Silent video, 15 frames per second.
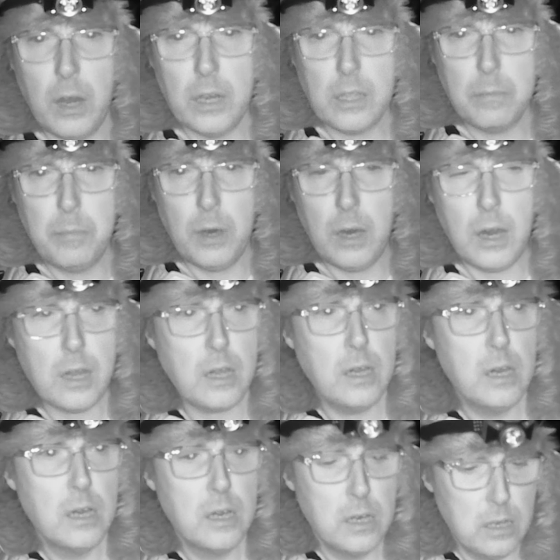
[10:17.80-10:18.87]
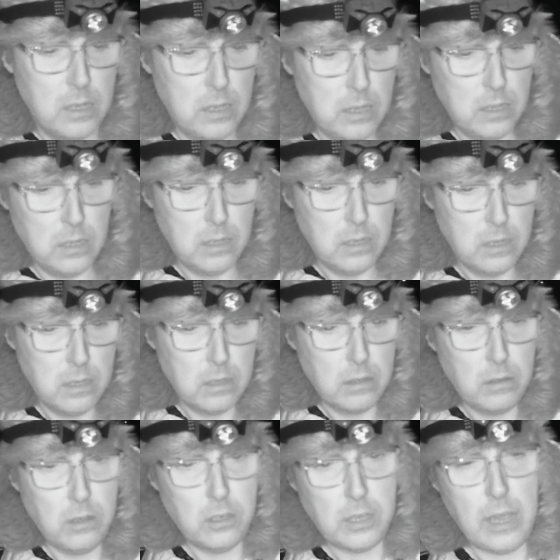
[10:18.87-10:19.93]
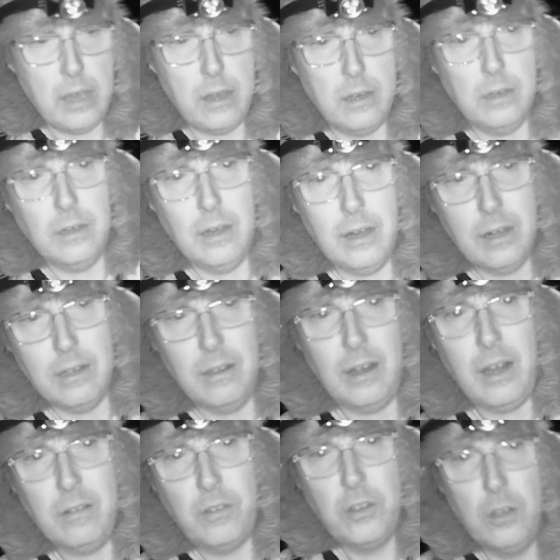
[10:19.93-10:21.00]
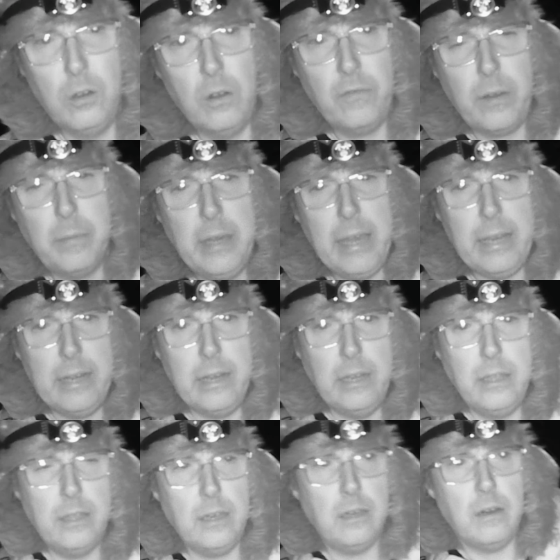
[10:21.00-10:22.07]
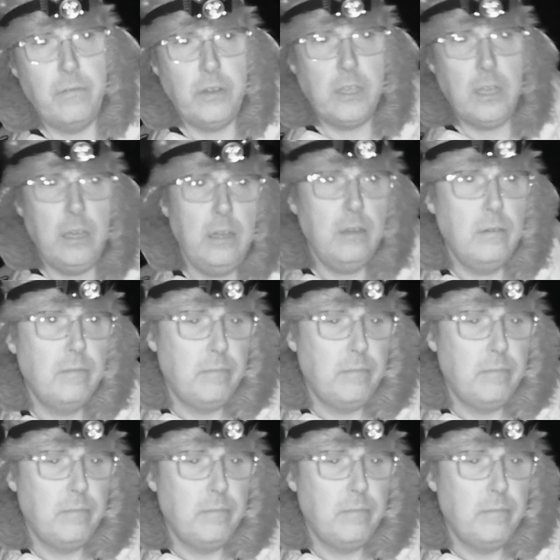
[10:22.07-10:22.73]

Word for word: part of the park because I I don't know if I'm getting anything obviously